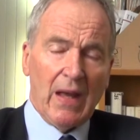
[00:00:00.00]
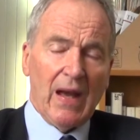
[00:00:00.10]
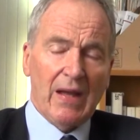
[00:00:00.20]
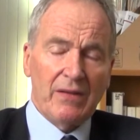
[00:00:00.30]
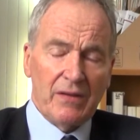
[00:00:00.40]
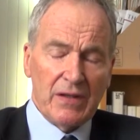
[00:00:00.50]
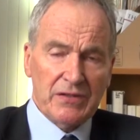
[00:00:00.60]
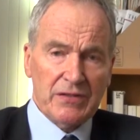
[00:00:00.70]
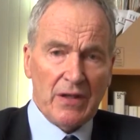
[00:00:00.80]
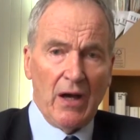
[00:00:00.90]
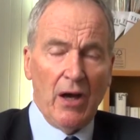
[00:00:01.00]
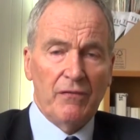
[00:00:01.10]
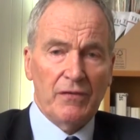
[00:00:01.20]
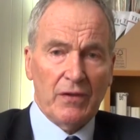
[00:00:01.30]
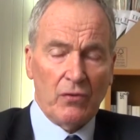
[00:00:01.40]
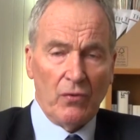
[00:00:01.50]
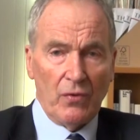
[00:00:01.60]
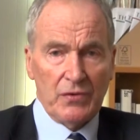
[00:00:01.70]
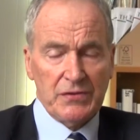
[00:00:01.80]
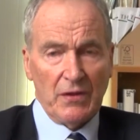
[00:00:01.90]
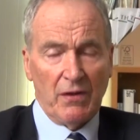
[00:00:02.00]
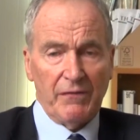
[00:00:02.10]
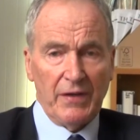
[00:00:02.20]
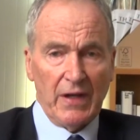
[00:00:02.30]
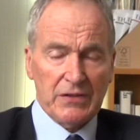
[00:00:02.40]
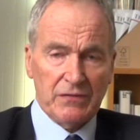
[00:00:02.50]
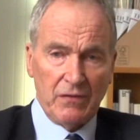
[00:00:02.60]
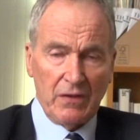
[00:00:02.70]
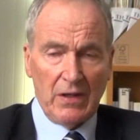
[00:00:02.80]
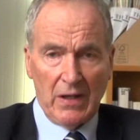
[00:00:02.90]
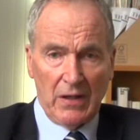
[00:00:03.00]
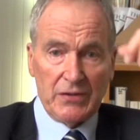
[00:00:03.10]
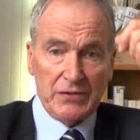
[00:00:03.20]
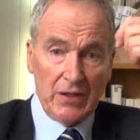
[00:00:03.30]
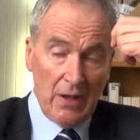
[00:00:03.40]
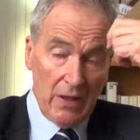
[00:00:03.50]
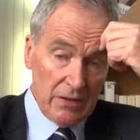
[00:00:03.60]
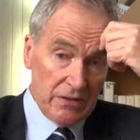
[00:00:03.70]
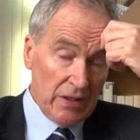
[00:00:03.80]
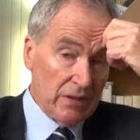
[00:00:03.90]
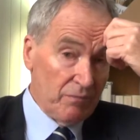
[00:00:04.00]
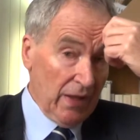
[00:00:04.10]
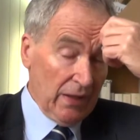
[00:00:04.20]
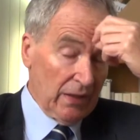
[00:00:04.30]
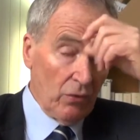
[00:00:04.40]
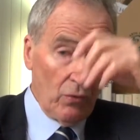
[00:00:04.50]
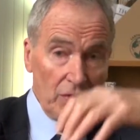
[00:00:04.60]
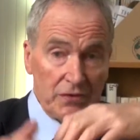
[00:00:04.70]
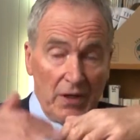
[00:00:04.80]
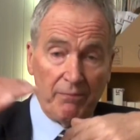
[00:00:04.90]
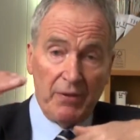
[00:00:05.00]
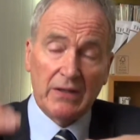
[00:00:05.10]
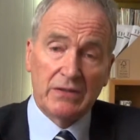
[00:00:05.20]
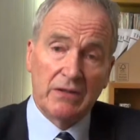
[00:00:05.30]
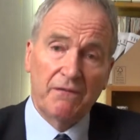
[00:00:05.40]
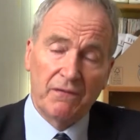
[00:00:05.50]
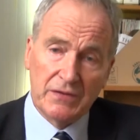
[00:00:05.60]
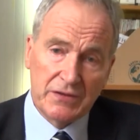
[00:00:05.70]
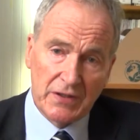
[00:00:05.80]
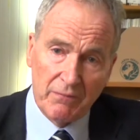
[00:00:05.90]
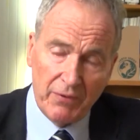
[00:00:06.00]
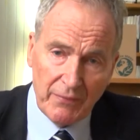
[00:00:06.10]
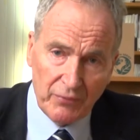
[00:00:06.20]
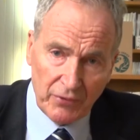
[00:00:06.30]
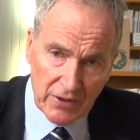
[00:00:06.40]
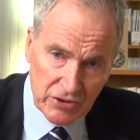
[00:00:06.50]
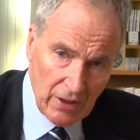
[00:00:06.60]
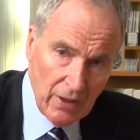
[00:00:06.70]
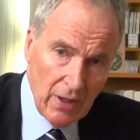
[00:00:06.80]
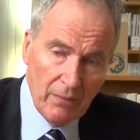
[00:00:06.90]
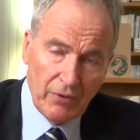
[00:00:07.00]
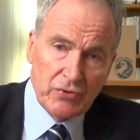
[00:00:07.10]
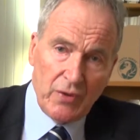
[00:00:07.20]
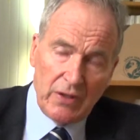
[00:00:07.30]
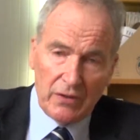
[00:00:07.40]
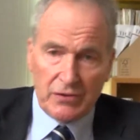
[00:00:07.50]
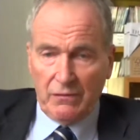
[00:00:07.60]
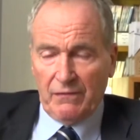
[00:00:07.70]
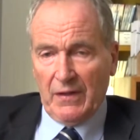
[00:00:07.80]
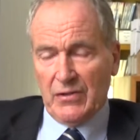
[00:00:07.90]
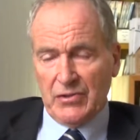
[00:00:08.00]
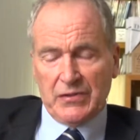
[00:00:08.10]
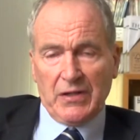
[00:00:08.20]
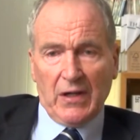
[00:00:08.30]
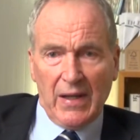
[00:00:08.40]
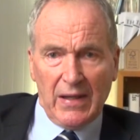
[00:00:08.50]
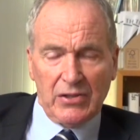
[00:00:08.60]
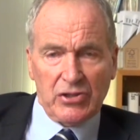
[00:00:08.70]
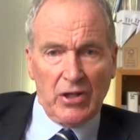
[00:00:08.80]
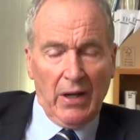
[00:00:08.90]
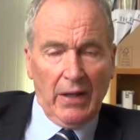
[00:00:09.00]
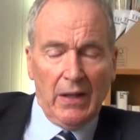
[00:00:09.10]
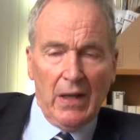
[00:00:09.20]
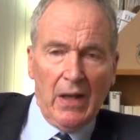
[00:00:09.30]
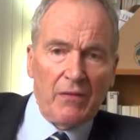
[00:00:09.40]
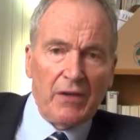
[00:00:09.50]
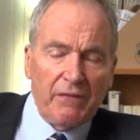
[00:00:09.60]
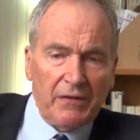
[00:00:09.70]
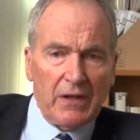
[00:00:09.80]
And this, over the course of the next few years, did cause a big difference in blood pressure between the two villages, clearly showing that if a